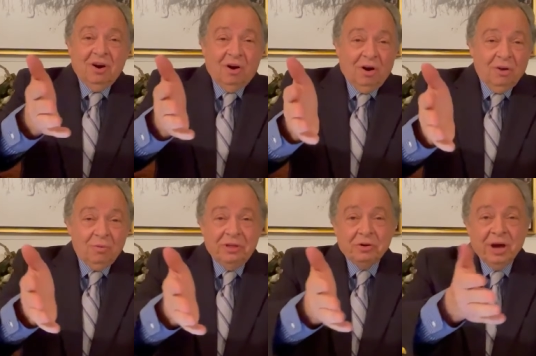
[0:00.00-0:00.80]
all the
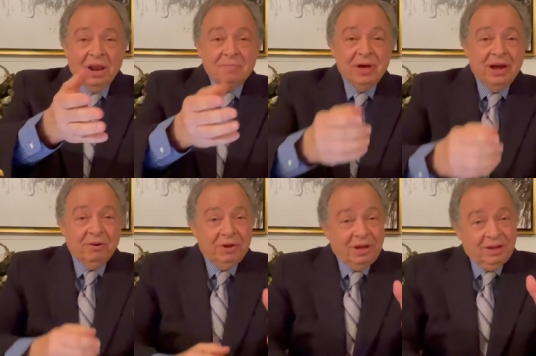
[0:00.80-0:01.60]
way through
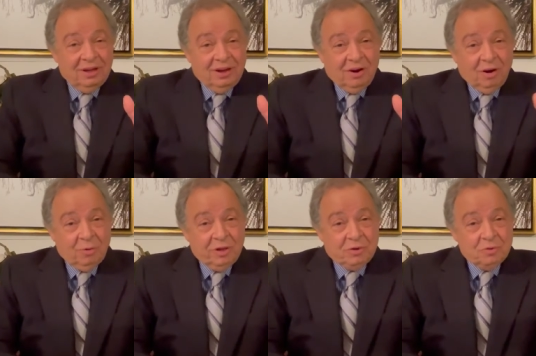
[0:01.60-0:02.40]
elementary, all the
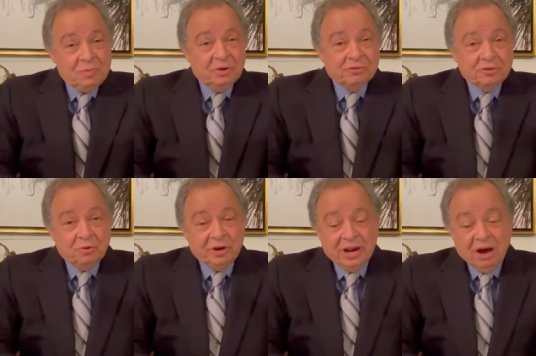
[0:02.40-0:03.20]
way through middle
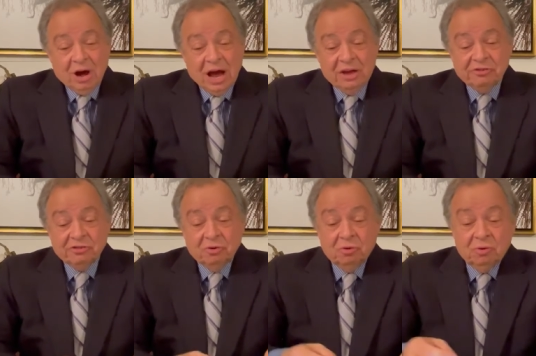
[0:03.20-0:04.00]
school and now high
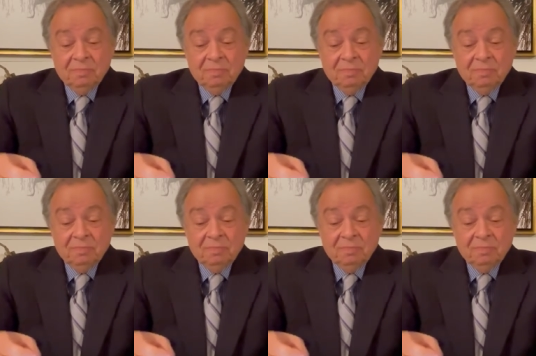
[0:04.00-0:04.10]
school,